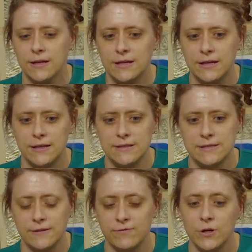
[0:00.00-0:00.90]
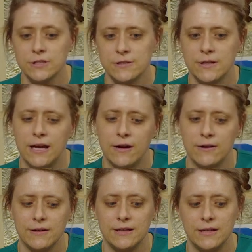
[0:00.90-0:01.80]
kids in foster
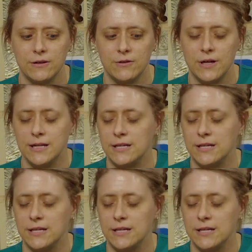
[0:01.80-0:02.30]
care get a great